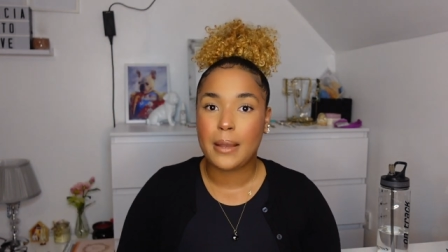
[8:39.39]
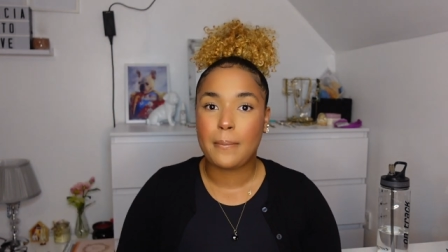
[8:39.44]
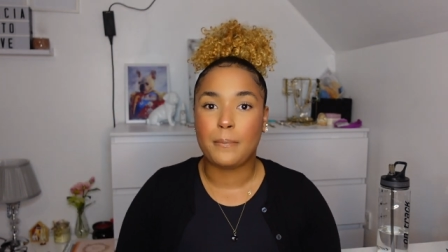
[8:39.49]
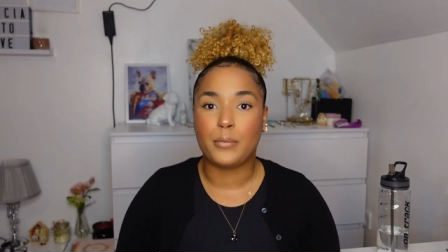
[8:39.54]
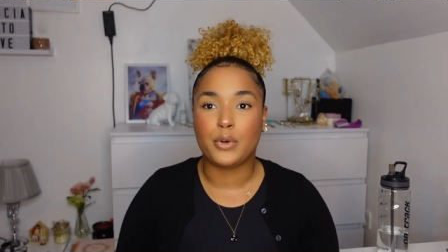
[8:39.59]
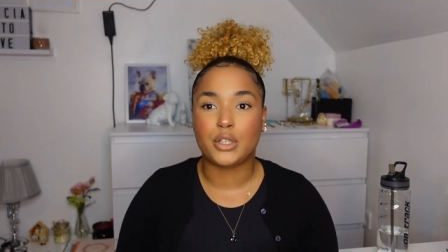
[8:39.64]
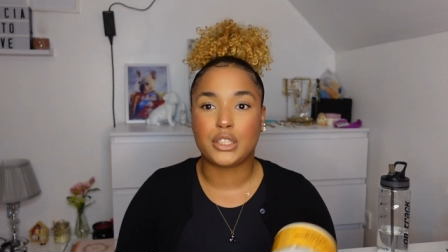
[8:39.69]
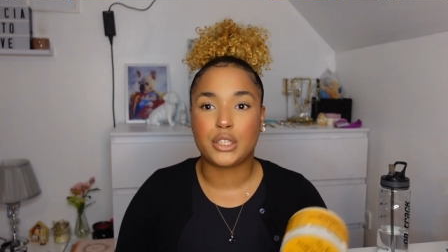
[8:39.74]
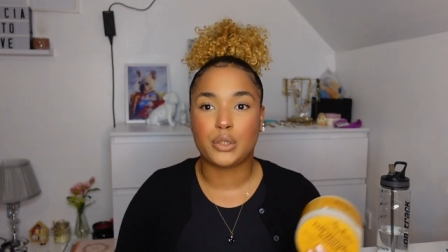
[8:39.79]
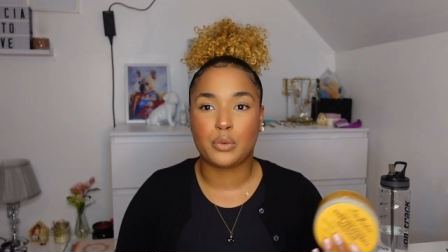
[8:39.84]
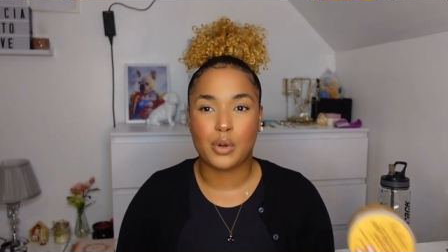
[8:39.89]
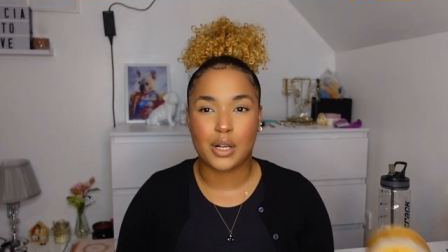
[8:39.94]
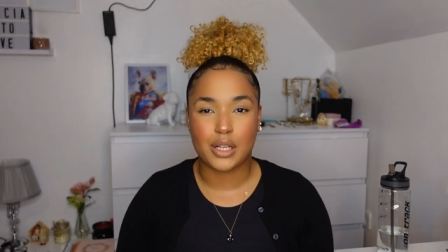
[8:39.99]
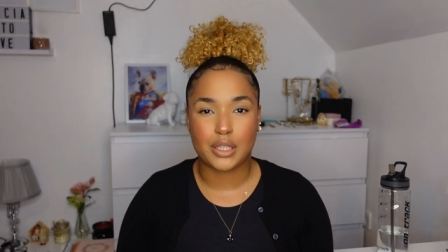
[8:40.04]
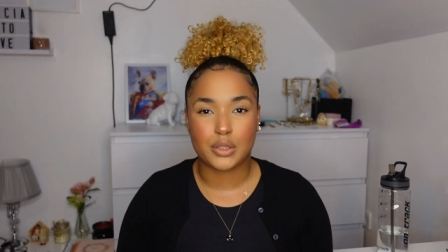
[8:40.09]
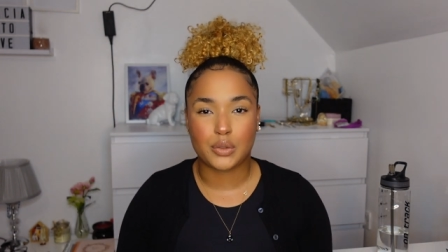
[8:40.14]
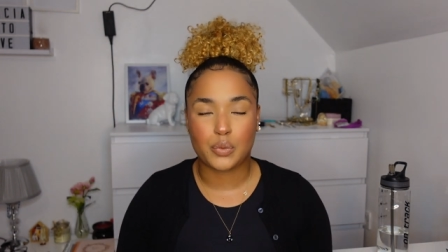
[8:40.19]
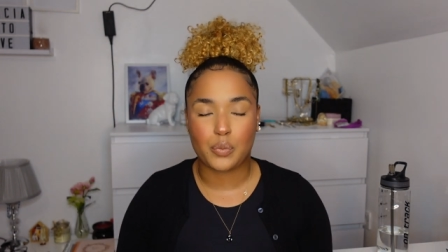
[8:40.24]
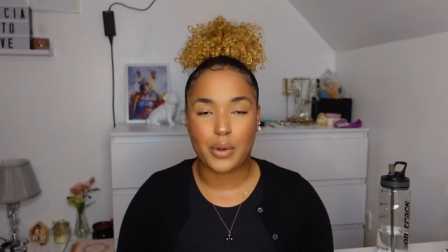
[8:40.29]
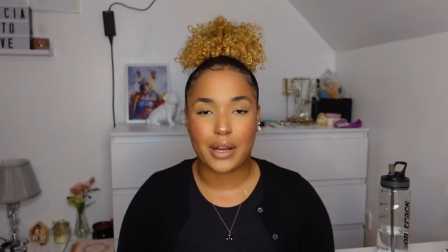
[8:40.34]
which
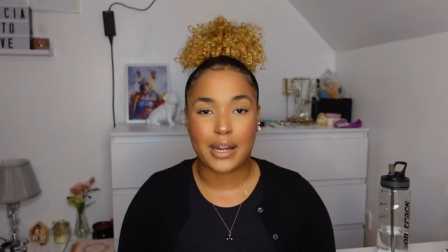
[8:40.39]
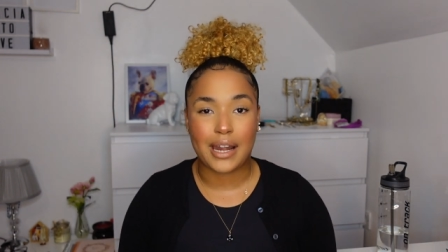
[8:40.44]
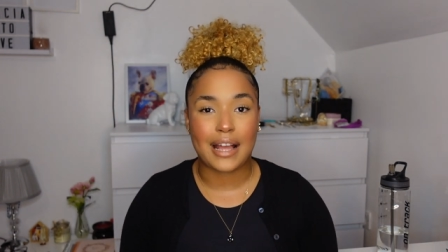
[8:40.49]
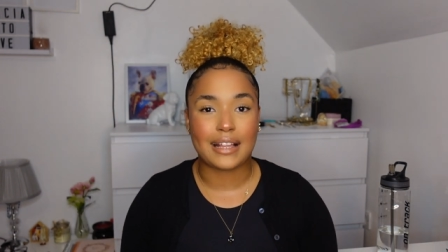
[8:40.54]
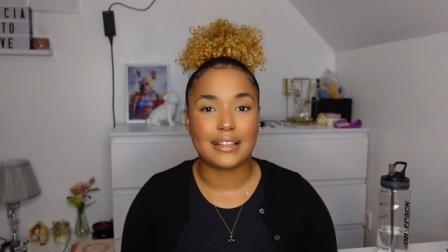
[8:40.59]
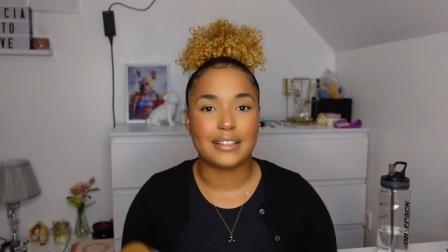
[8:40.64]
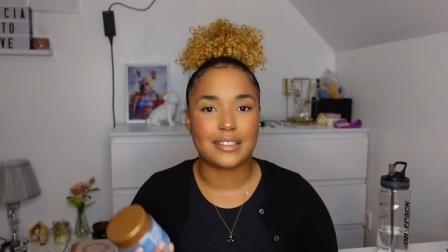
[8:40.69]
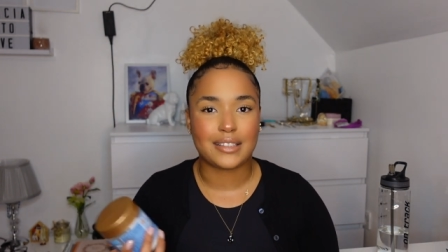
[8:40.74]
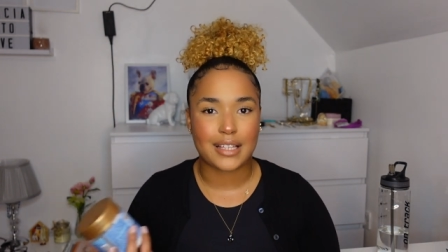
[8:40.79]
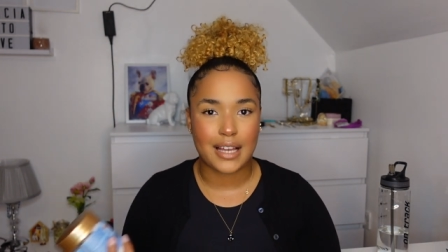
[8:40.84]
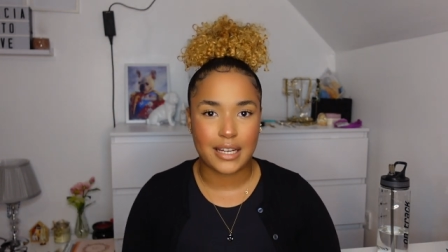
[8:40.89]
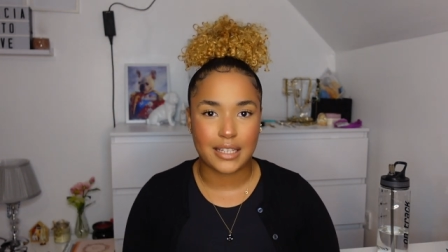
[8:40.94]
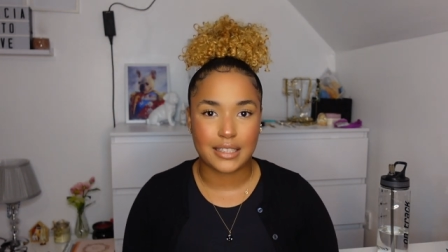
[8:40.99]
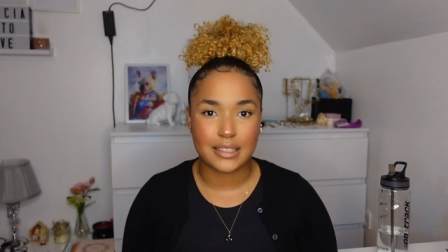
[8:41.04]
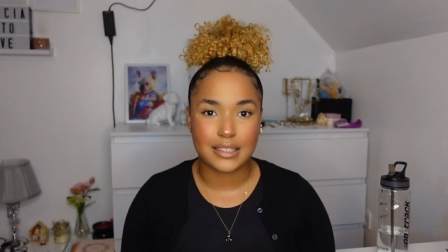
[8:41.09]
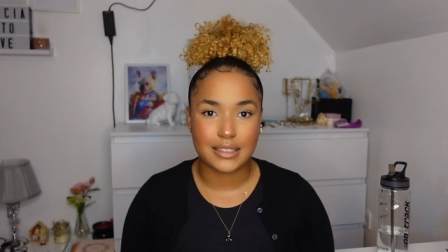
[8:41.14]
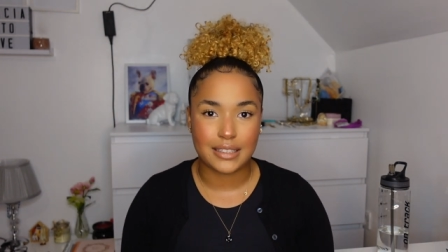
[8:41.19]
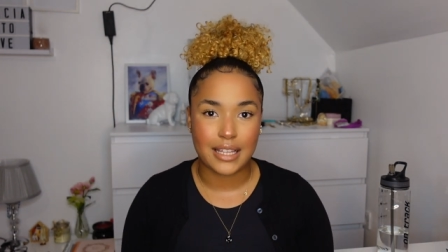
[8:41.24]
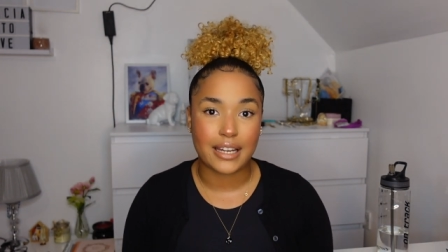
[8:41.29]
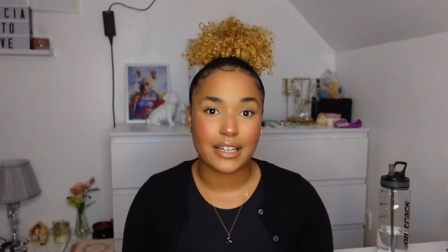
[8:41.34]
was when I decided
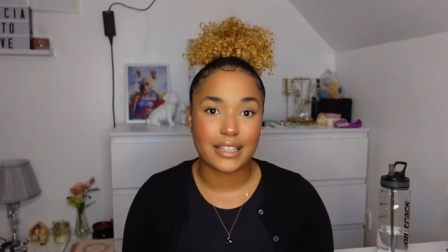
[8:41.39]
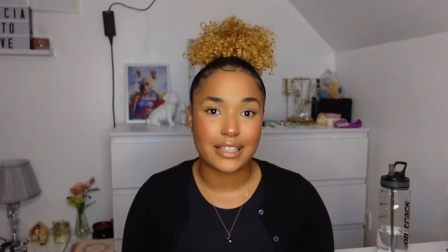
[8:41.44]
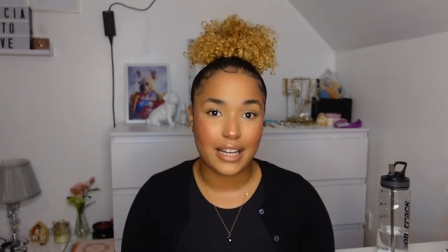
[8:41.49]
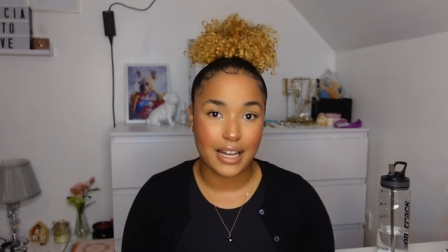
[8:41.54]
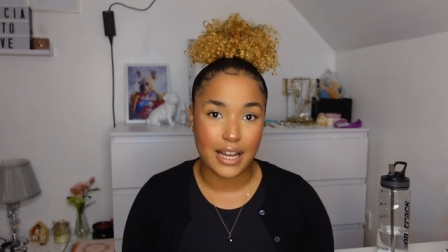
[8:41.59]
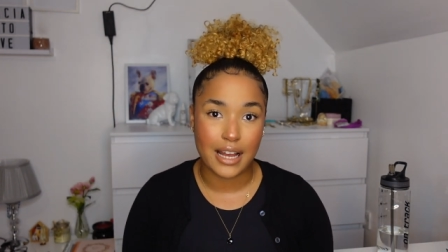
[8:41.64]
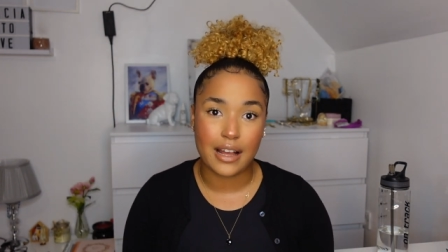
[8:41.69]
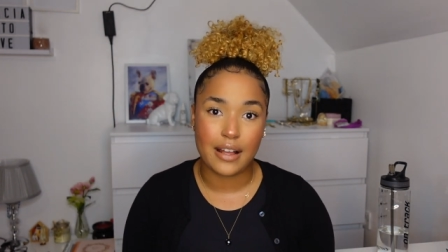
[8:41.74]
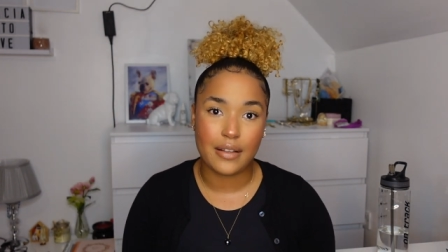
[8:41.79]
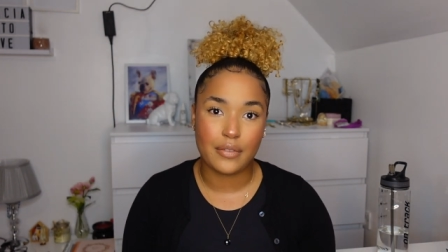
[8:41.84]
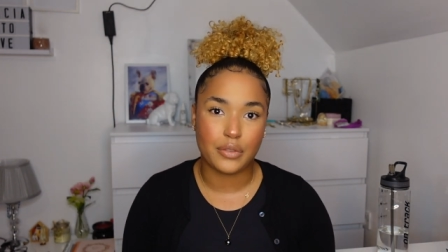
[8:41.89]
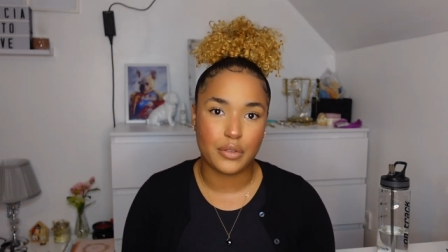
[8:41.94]
to then cut